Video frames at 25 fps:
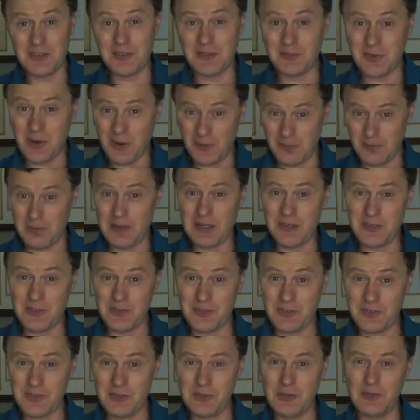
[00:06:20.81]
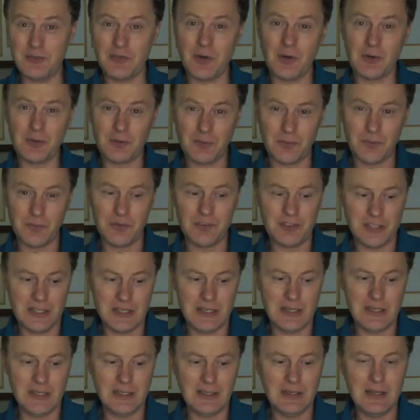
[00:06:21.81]
You've got medicine, you've got a
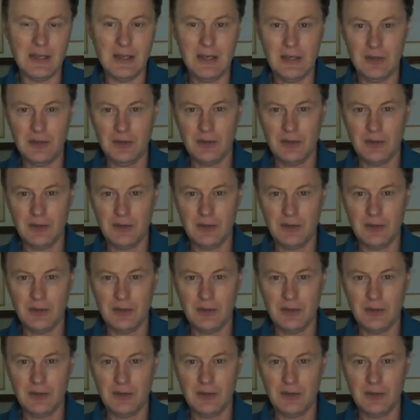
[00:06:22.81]
routine,